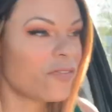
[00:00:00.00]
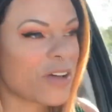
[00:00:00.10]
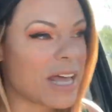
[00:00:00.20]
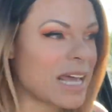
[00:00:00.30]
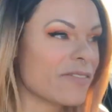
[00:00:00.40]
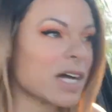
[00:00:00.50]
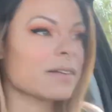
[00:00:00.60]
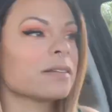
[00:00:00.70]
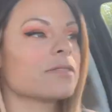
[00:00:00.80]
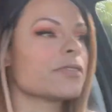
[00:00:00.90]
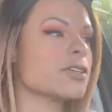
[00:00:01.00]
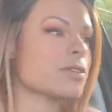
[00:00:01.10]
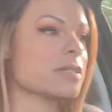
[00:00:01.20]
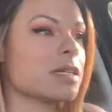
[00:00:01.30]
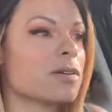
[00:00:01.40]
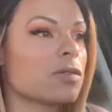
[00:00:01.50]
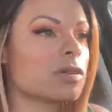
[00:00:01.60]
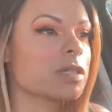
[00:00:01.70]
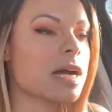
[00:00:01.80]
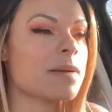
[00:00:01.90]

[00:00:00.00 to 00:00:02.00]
fave. I love Freetress Equal.